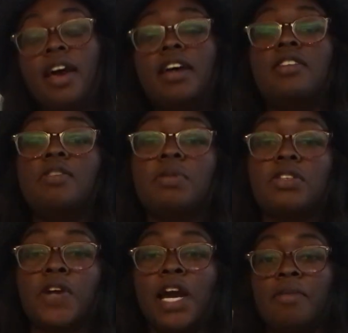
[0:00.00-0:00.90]
and
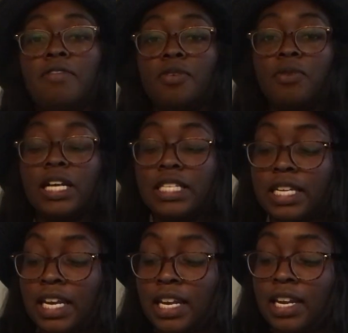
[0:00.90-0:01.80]
subscribe if it
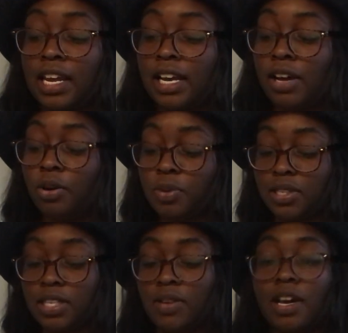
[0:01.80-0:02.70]
resonated, and I hope to
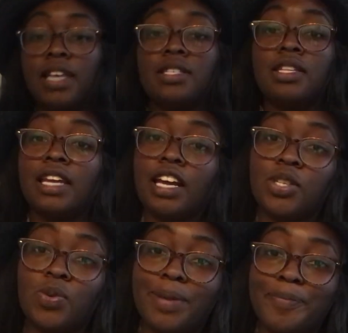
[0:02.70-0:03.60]
see you guys in the
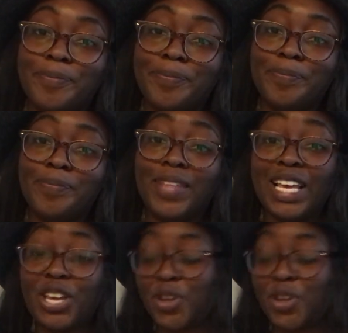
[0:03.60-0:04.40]
next one. Thank